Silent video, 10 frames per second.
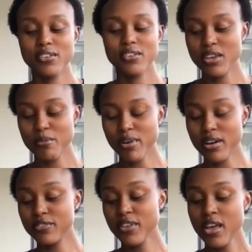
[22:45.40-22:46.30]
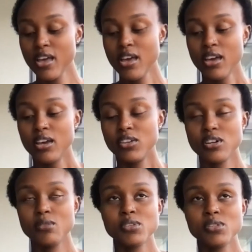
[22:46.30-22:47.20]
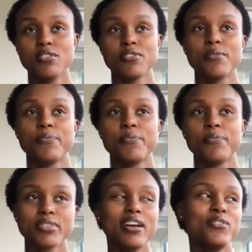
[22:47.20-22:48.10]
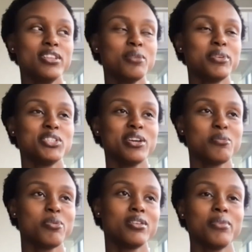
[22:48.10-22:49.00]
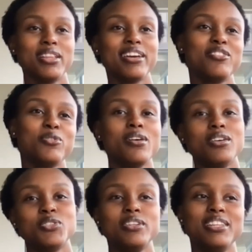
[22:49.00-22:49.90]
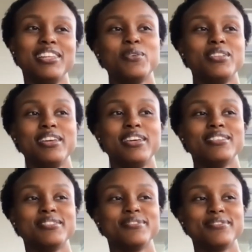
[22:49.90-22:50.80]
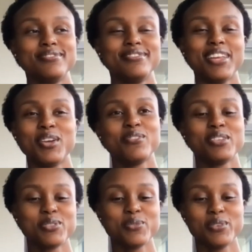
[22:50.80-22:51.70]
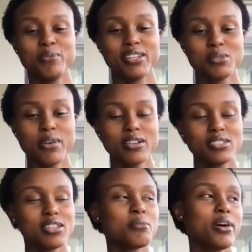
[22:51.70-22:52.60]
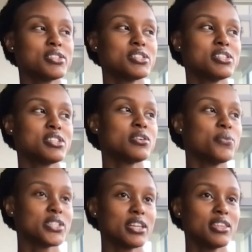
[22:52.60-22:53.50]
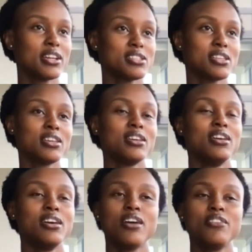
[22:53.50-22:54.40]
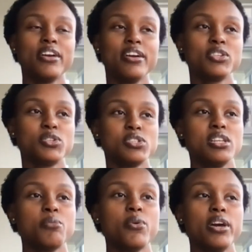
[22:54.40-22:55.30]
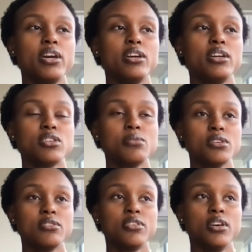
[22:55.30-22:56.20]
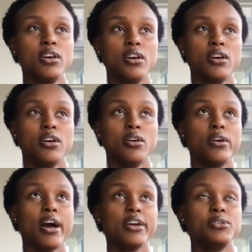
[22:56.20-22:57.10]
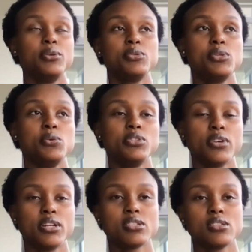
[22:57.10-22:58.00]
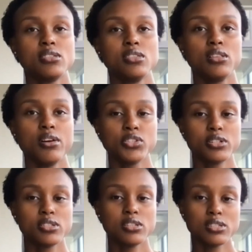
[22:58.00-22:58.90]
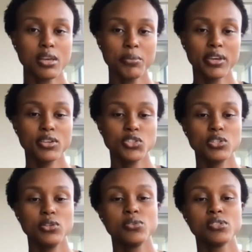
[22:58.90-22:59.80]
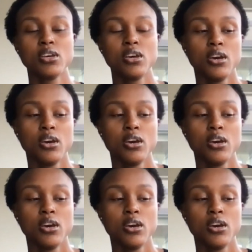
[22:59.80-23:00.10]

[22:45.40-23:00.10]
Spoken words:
of the above. In terms of, I really appreciate your point about if we were all treated equally, none of us would be experiencing imposter syndrome, which I think is a very interesting point. In terms of what I do to address the larger systemic issues,